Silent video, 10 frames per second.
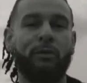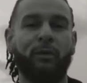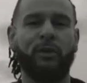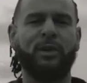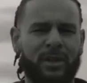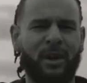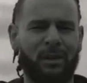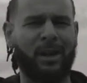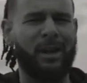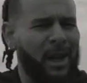for
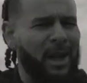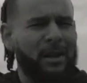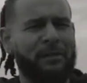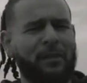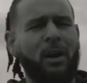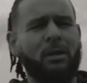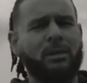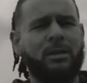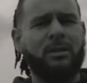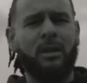dessert and eat it
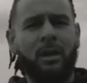first.